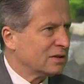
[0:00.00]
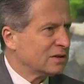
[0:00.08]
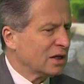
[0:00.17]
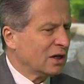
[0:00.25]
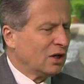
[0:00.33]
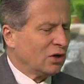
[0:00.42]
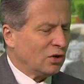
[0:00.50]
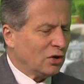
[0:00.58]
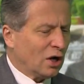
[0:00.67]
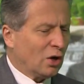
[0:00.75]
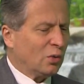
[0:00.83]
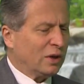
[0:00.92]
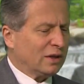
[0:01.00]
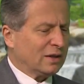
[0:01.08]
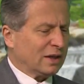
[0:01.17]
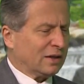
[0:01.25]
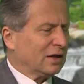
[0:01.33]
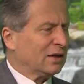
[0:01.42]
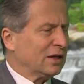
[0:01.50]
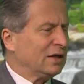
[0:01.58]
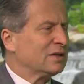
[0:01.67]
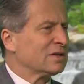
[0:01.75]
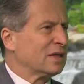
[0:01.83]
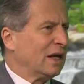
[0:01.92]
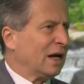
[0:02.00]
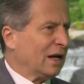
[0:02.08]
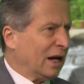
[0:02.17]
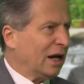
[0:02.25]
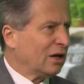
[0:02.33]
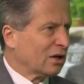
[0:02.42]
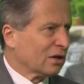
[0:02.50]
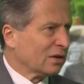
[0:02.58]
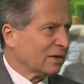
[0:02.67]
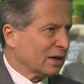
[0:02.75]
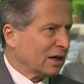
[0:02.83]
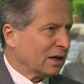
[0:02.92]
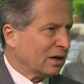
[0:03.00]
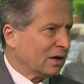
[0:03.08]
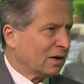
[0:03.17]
is knowing that there is that anchor there.